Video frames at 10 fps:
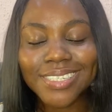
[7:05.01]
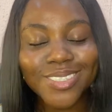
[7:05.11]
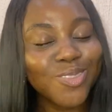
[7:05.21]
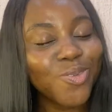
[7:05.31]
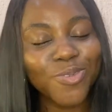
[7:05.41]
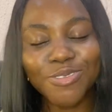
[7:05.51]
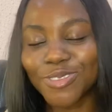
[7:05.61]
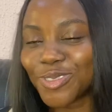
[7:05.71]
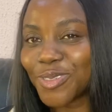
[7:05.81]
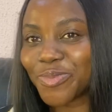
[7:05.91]
You don't want to
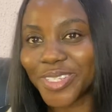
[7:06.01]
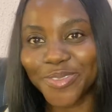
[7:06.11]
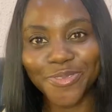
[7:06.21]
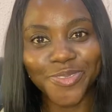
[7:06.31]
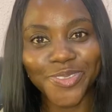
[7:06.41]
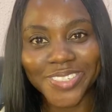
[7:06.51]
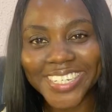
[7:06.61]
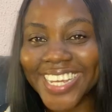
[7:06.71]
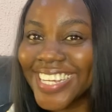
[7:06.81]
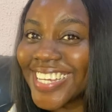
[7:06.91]
joke with food.
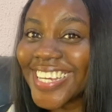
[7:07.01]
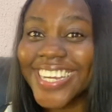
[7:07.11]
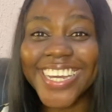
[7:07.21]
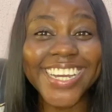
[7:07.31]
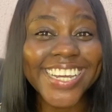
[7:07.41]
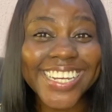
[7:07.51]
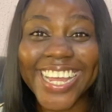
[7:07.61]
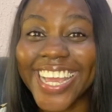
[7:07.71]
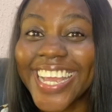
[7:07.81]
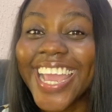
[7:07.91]

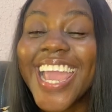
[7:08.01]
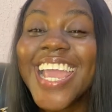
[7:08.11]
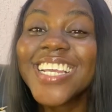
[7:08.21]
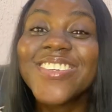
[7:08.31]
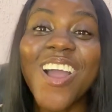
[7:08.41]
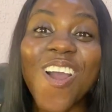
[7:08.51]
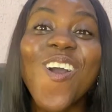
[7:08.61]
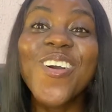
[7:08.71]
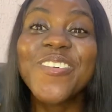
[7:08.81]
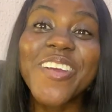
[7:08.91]
Like you're
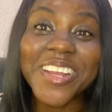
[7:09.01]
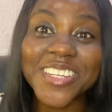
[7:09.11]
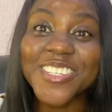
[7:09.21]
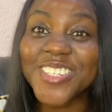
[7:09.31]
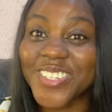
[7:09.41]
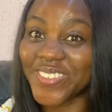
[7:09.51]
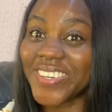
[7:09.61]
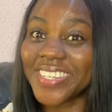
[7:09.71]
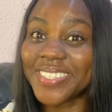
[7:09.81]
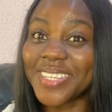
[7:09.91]
already
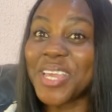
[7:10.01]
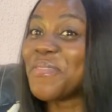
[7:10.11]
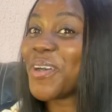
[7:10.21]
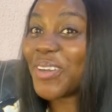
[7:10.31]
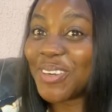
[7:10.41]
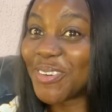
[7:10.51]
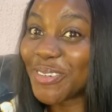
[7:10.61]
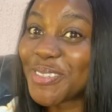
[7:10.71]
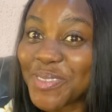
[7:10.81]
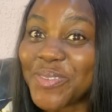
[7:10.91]
stressed about law
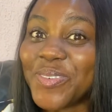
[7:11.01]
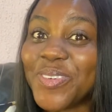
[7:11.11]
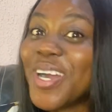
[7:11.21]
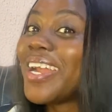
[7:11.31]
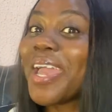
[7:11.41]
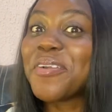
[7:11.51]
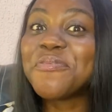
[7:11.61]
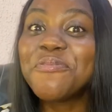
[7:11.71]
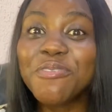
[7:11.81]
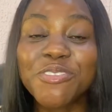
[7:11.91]
school. Like
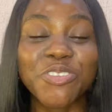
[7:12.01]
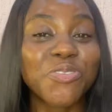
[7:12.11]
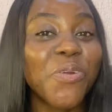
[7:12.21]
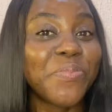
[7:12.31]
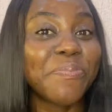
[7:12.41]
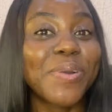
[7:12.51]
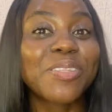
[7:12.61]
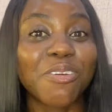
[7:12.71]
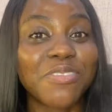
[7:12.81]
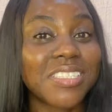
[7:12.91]
food should not be part
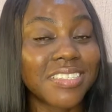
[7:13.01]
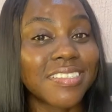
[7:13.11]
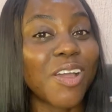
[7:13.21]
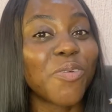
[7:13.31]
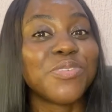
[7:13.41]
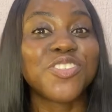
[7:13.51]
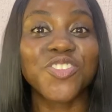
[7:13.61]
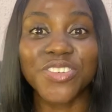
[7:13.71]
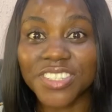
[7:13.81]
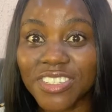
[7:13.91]
of the things that will be
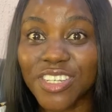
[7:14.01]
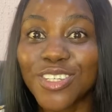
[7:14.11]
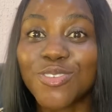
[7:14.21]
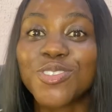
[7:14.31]
stressing you.